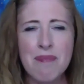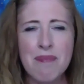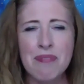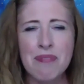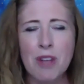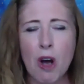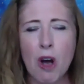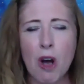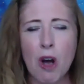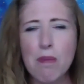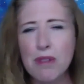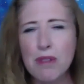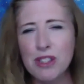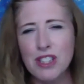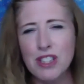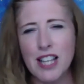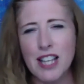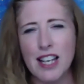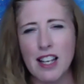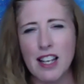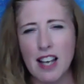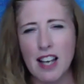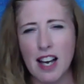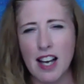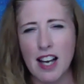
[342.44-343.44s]
almost
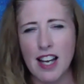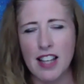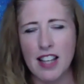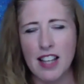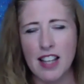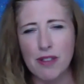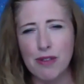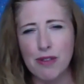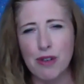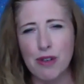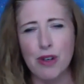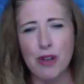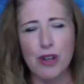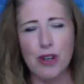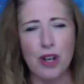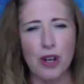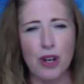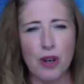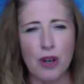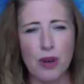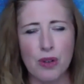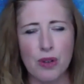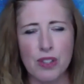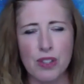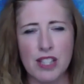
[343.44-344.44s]
like uh, in the
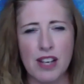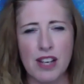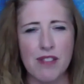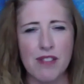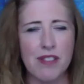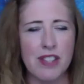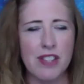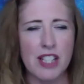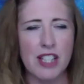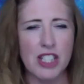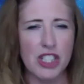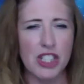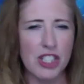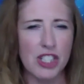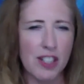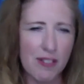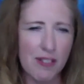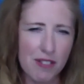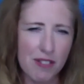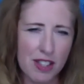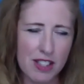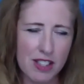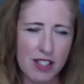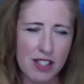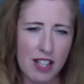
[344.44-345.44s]
Virgo definition of
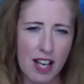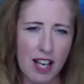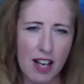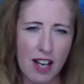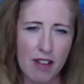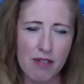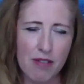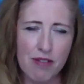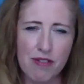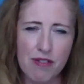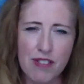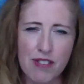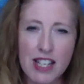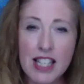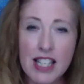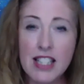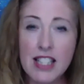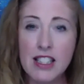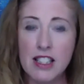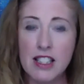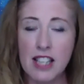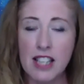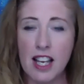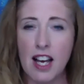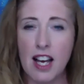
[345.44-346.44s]
this uh, Venus
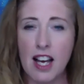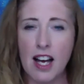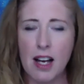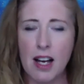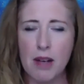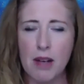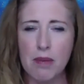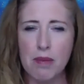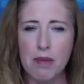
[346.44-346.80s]
uh,